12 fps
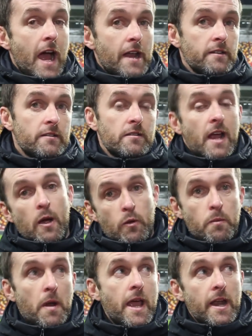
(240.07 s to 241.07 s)
and
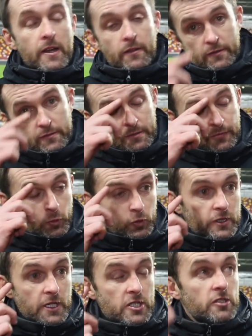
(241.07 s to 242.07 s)
our player had 4
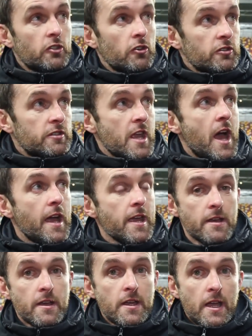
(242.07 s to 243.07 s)
stitches across the
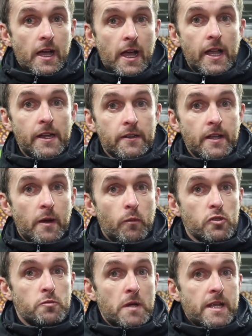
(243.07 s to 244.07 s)
eye and
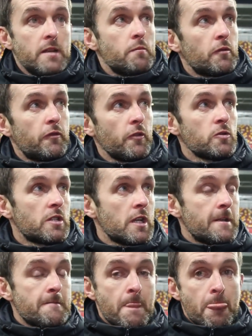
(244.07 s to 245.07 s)
was bleeding
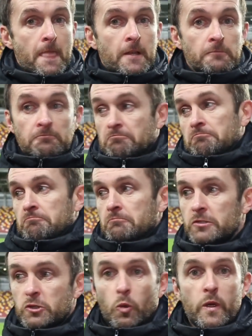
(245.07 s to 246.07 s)
profusely.
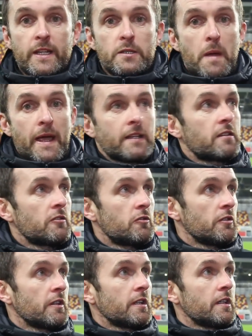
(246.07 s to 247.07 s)
So we expect to
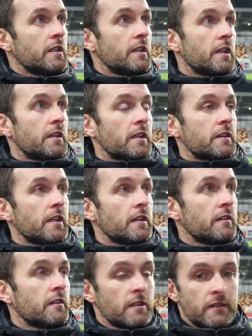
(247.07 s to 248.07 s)
do
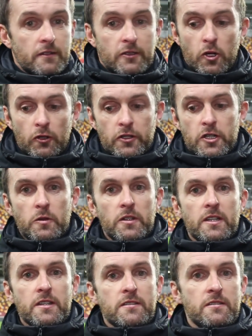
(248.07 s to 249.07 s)
that
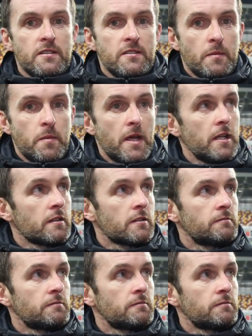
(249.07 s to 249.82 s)
continuity is upheld.